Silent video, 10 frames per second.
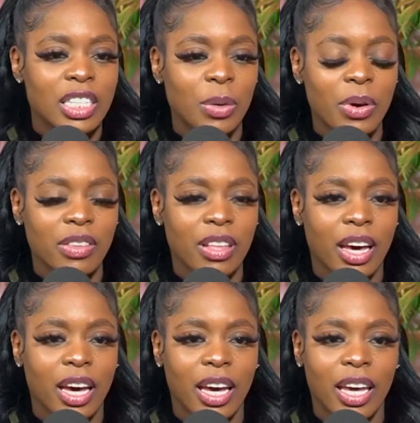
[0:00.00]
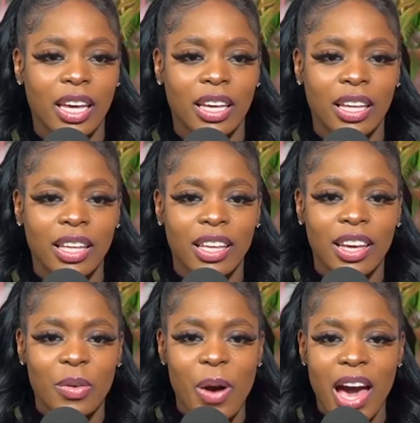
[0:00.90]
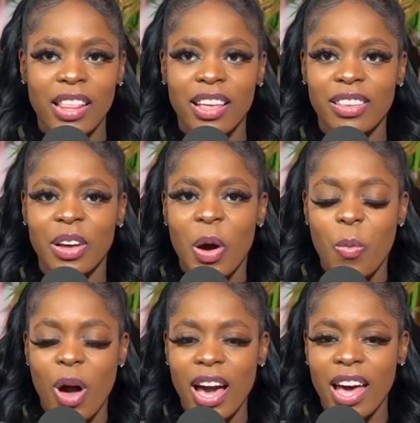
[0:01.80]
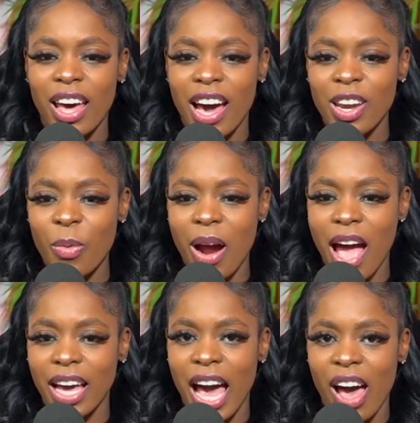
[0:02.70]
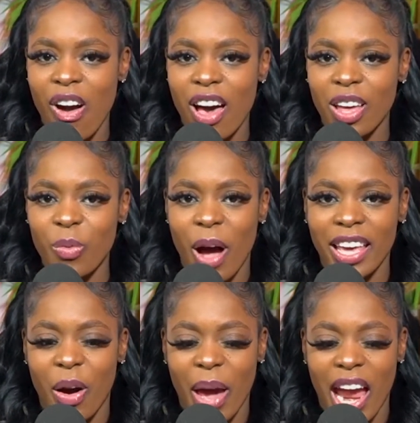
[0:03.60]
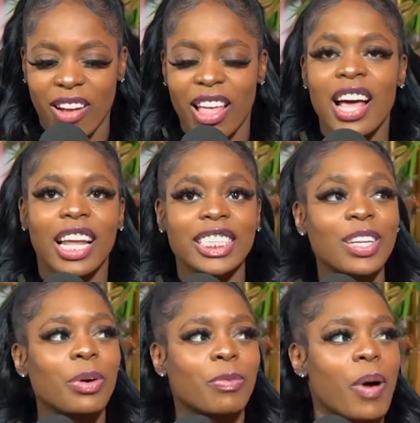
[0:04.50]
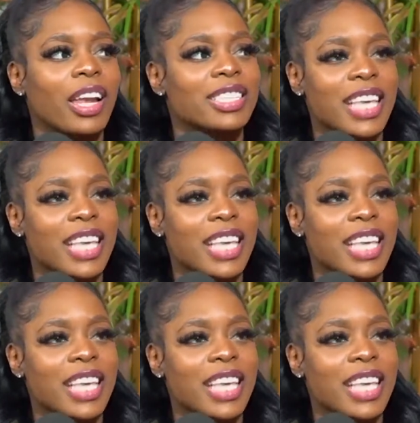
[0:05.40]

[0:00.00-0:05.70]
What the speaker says: was like, "Why is that? What kind of underwear I got on? Why your hair?" Like she responded to